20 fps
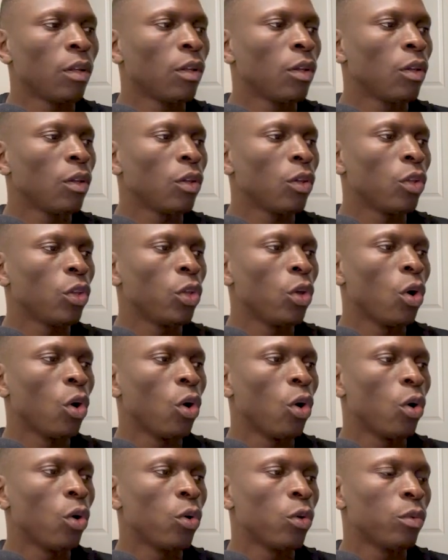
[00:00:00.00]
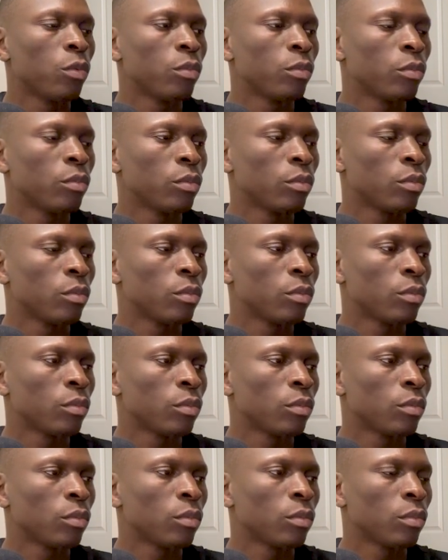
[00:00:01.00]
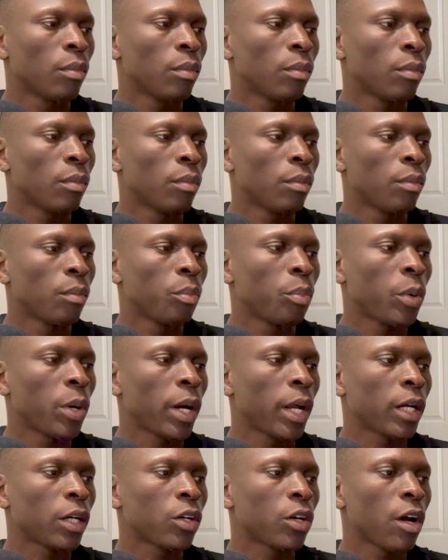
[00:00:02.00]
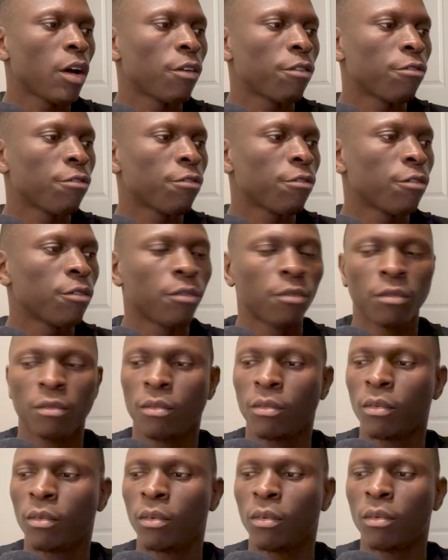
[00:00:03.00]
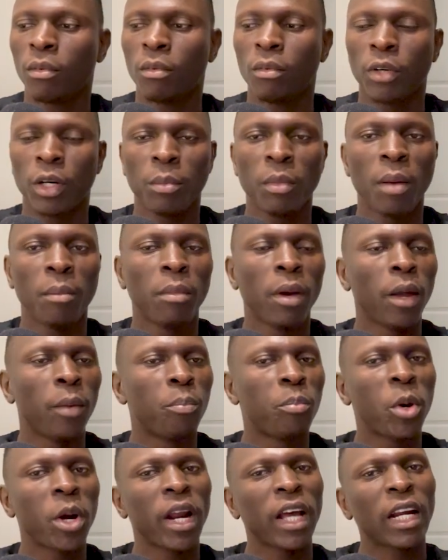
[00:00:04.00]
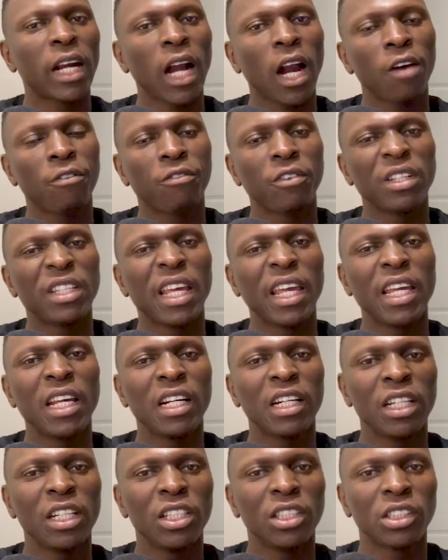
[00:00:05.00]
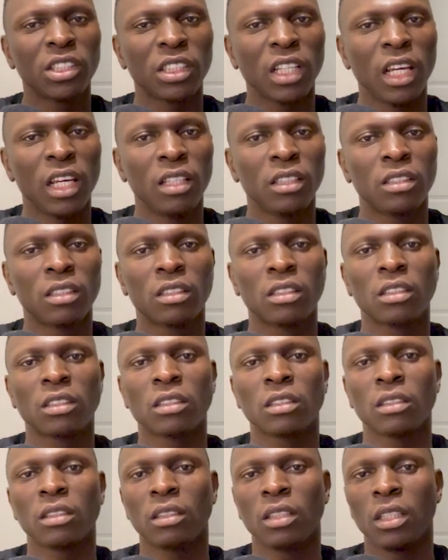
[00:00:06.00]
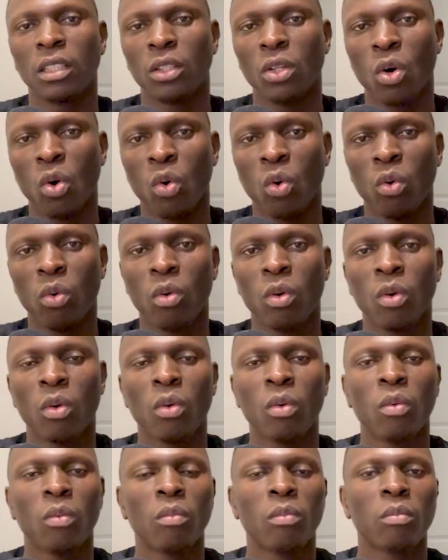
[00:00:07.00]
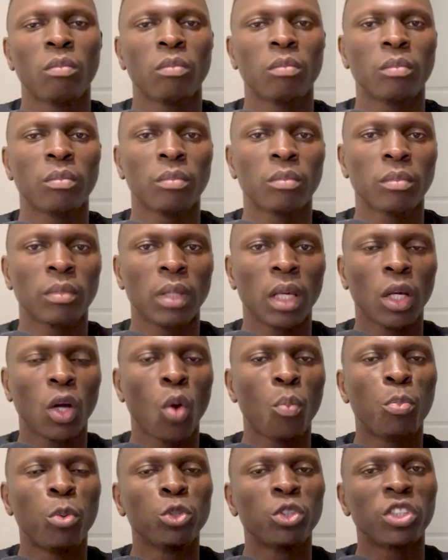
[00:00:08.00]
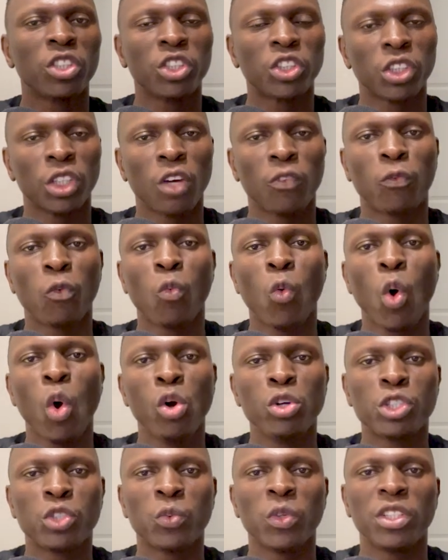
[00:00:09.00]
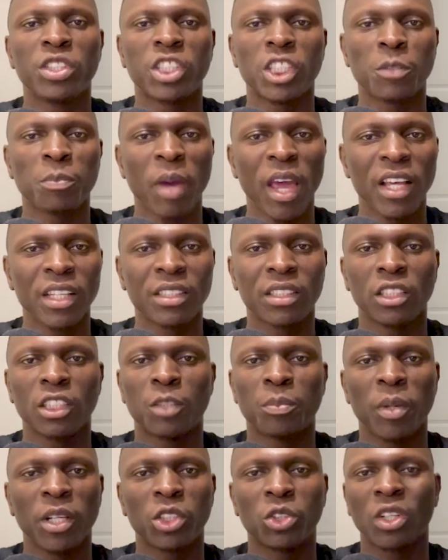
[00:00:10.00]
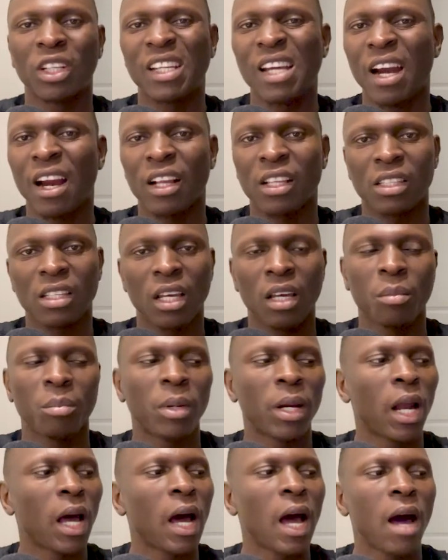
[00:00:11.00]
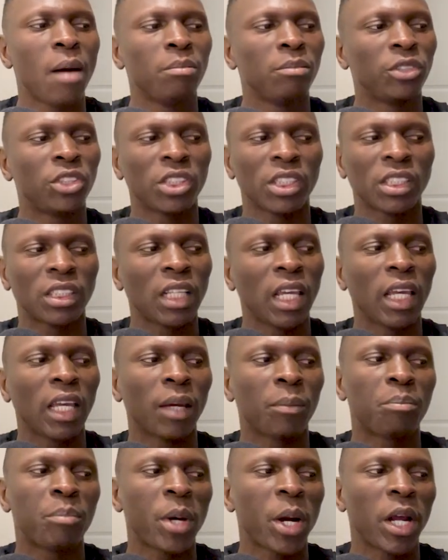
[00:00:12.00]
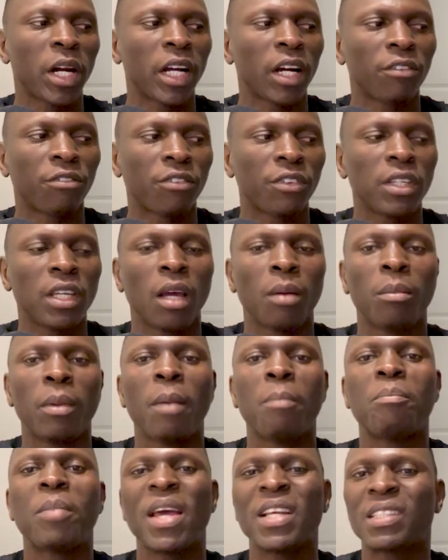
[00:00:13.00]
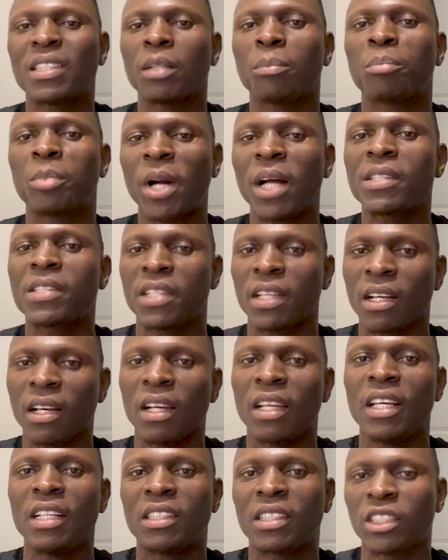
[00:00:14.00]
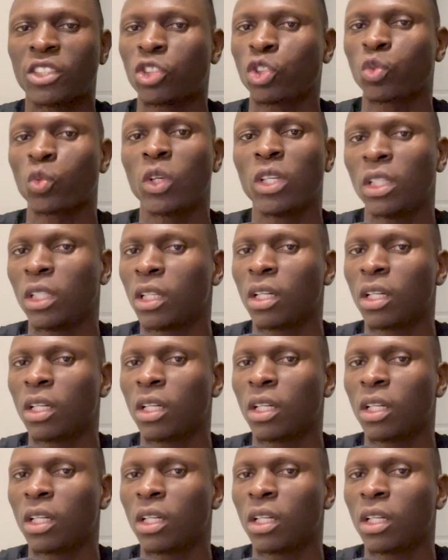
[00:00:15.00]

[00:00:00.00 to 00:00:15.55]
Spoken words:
your paragraph. Remember, a paragraph in English, it's, you know, a composition of words with space and special character, but I'm just saying a paragraph here, but practically it's a string.